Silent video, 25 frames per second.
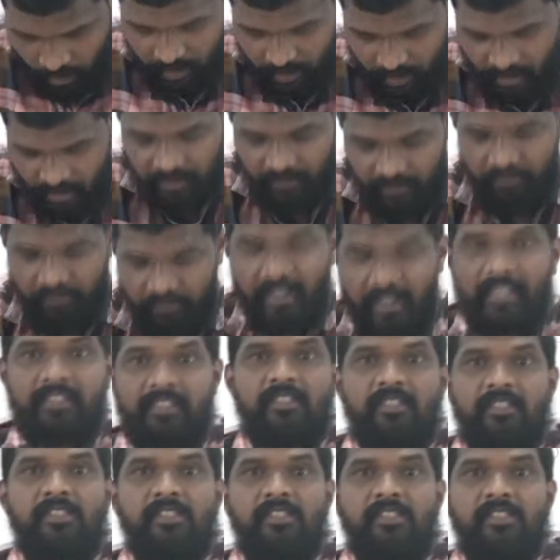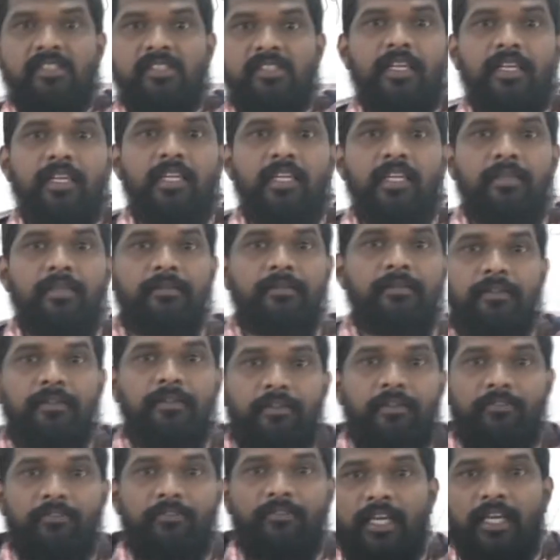are the factors
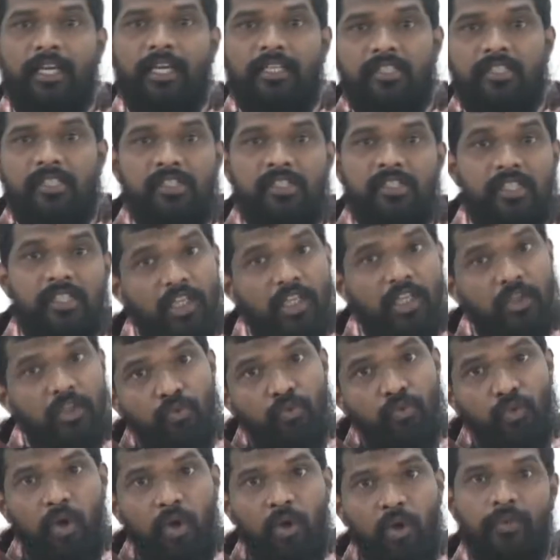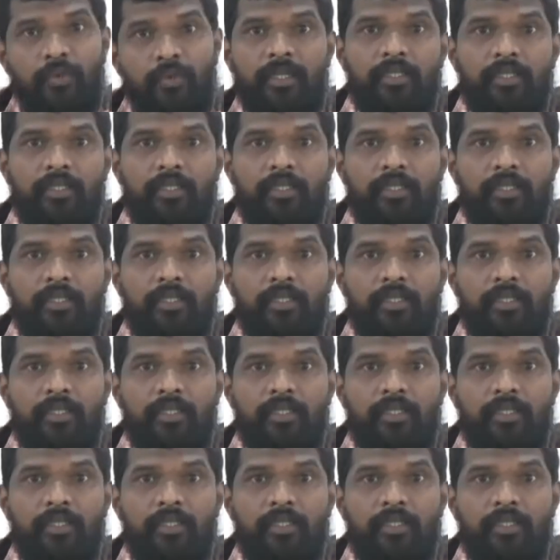involved